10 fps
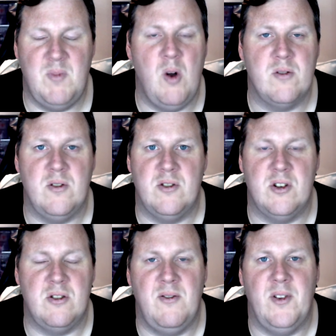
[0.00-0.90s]
all sorts
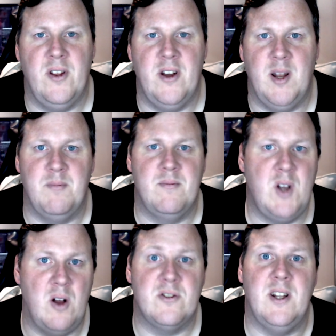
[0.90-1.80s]
of stuff on there. I'm
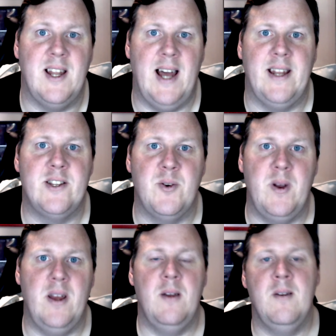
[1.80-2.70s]
constantly adding to
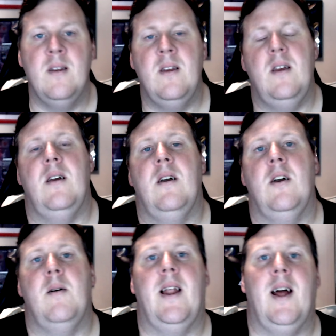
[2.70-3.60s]
it.
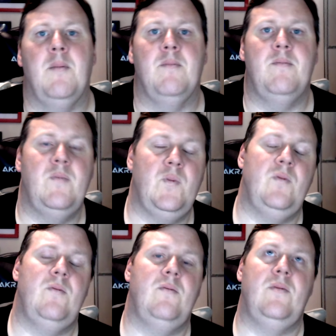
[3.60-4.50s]
And
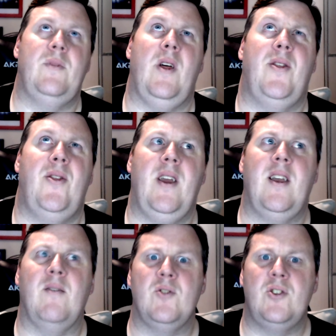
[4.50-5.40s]
I
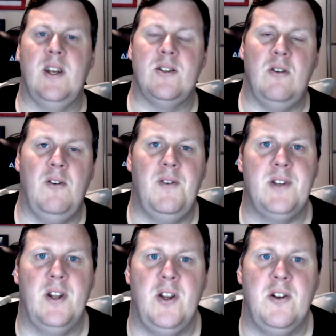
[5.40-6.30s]
think I've just changed it over
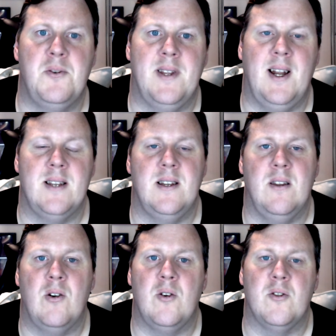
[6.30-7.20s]
to the new
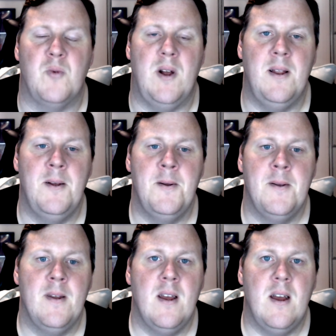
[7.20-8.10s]
2019 logo as well.
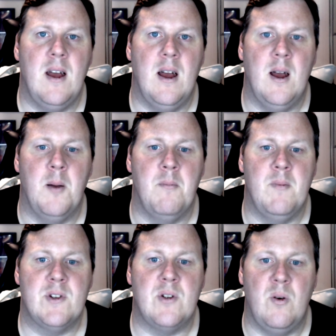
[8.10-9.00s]

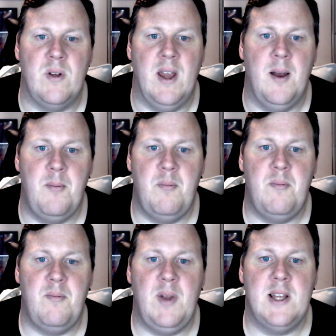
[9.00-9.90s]
So yeah,
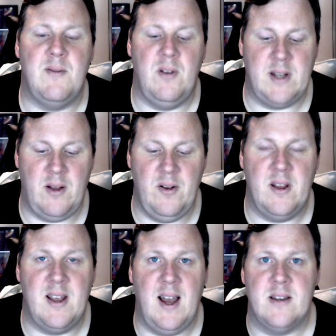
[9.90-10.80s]
please have a look down
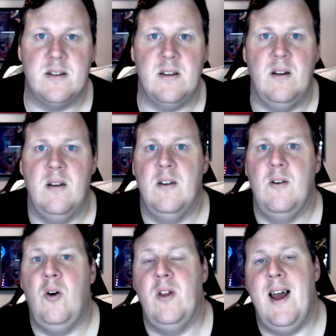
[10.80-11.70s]
there, guys.
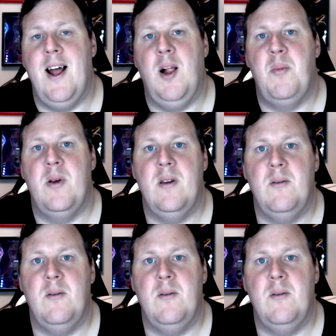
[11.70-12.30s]
All the help